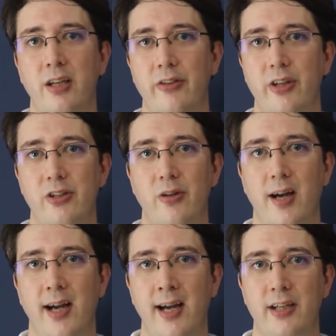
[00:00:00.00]
that are
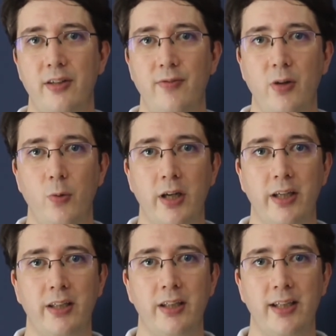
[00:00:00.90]
actively
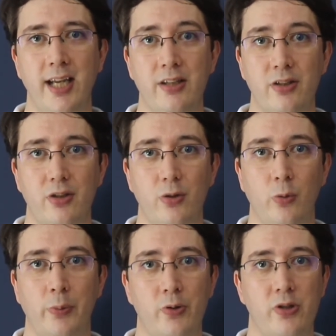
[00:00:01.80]
working against
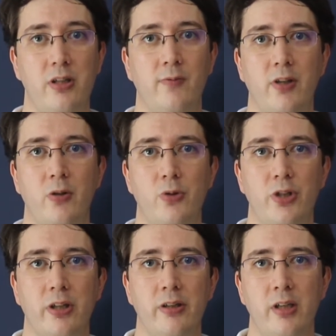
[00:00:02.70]
your positive
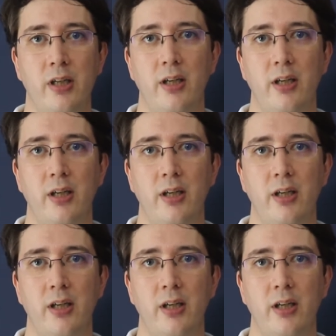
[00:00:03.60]
culture